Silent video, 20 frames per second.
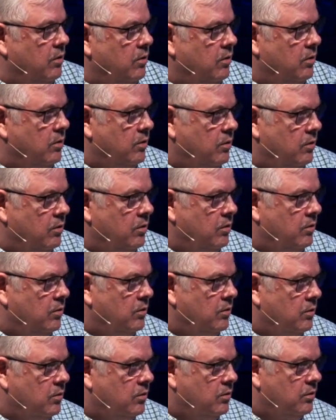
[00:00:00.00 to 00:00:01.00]

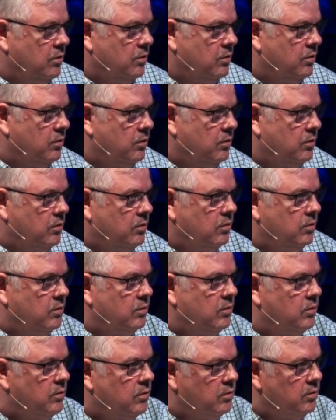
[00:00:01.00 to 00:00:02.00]

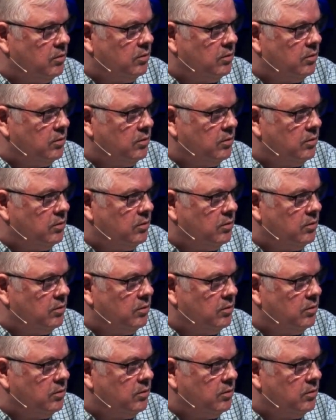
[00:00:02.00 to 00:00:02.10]
No one is speaking in this clip.